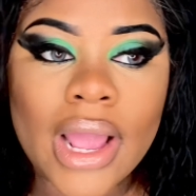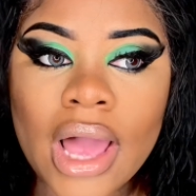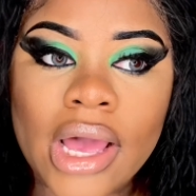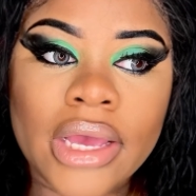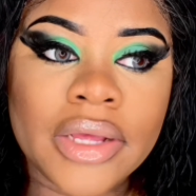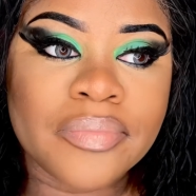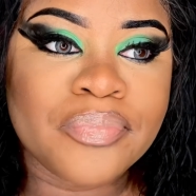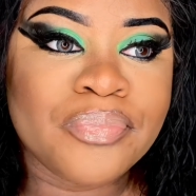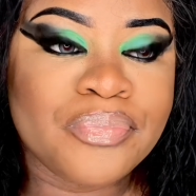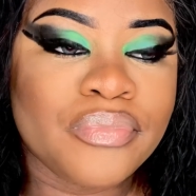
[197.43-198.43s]

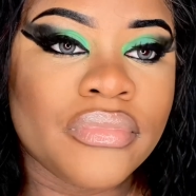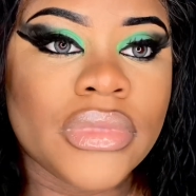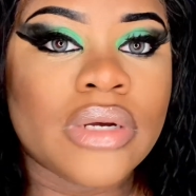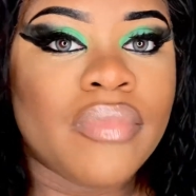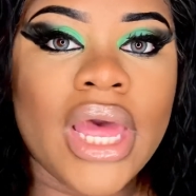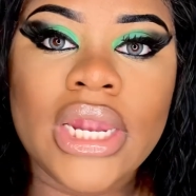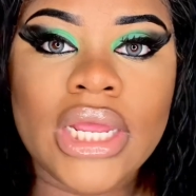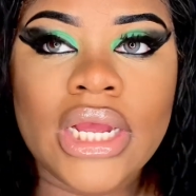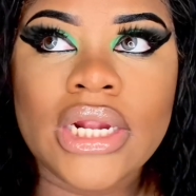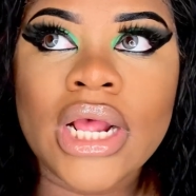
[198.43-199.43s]
I'm
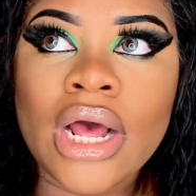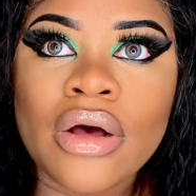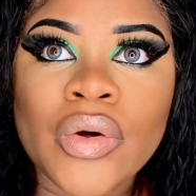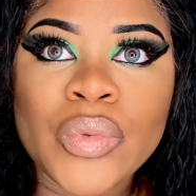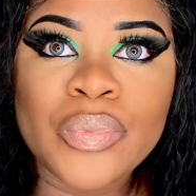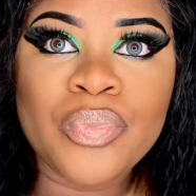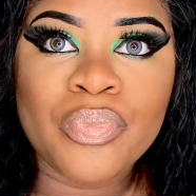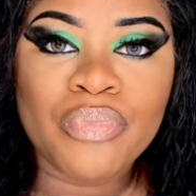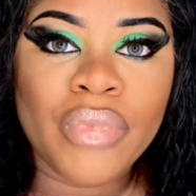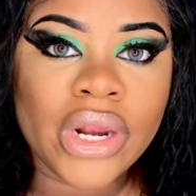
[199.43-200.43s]
demanding now
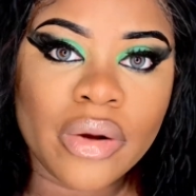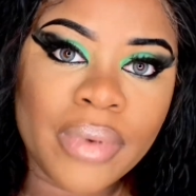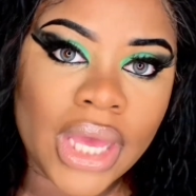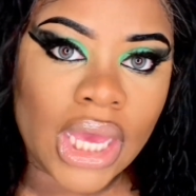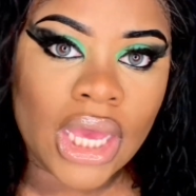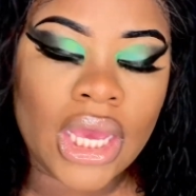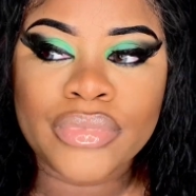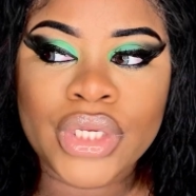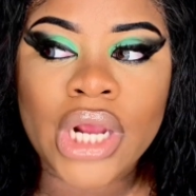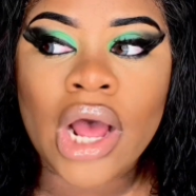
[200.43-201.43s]
better pay
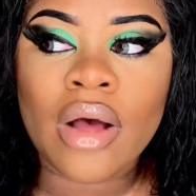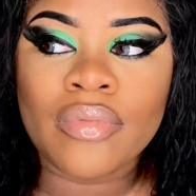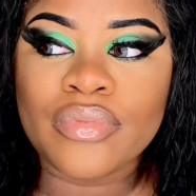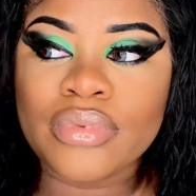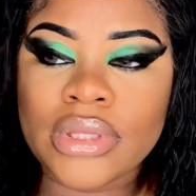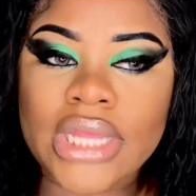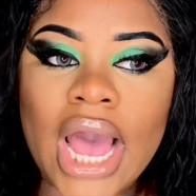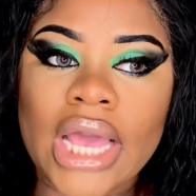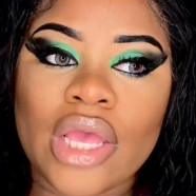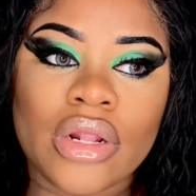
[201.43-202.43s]
jobs
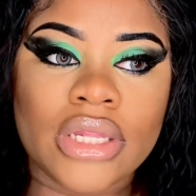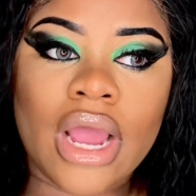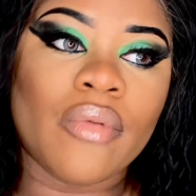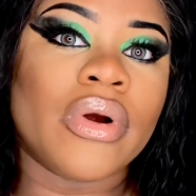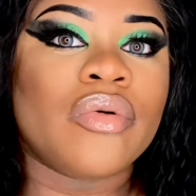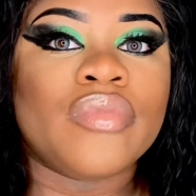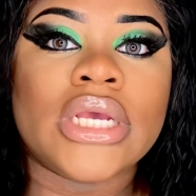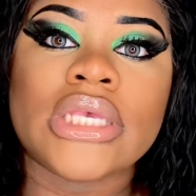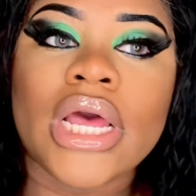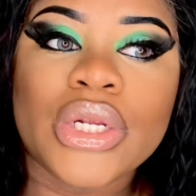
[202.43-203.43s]
that work with my
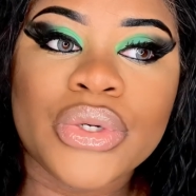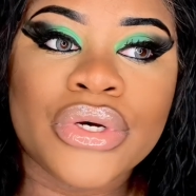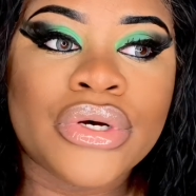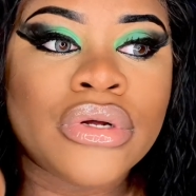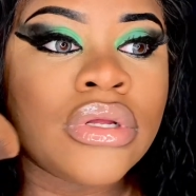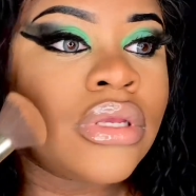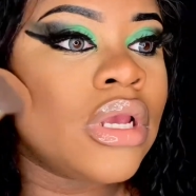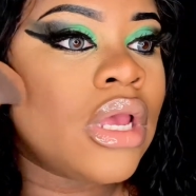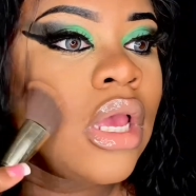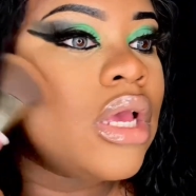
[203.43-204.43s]
schedule.
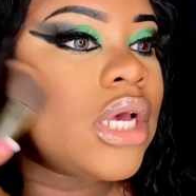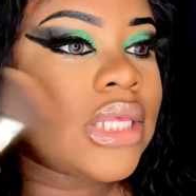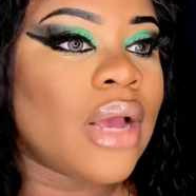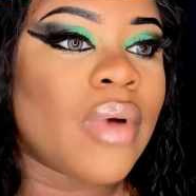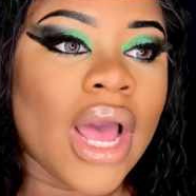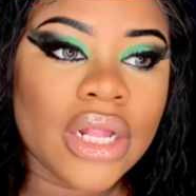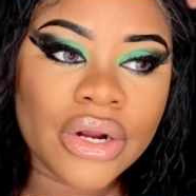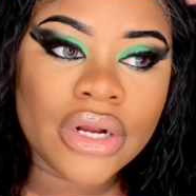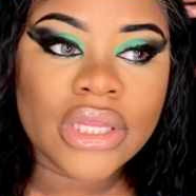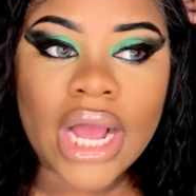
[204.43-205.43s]
Cause I
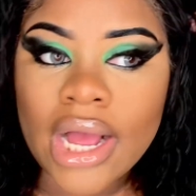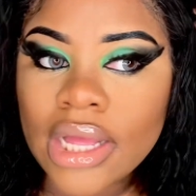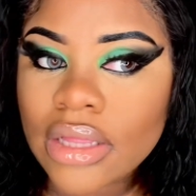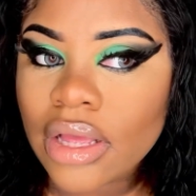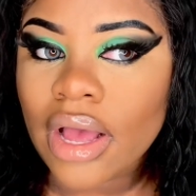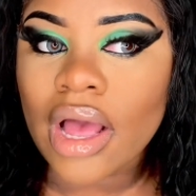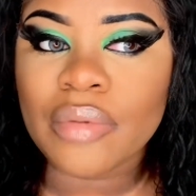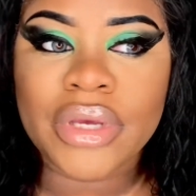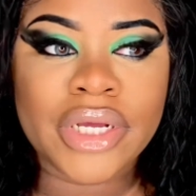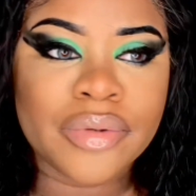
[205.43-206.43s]
learned that, I
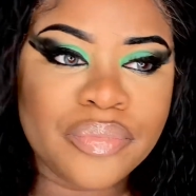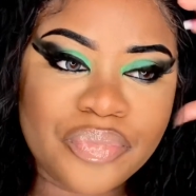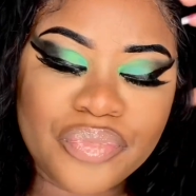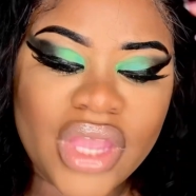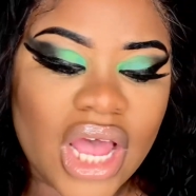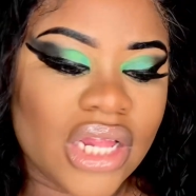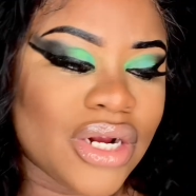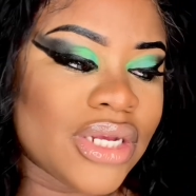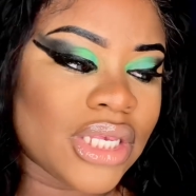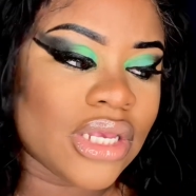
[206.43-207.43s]
mean, yeah,
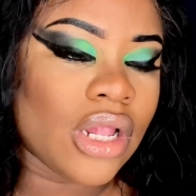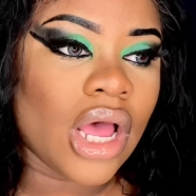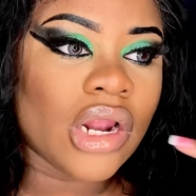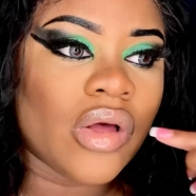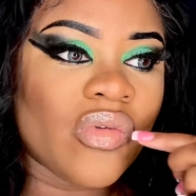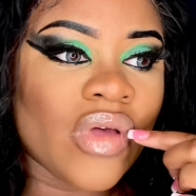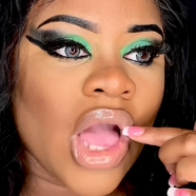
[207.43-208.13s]
there's a lot of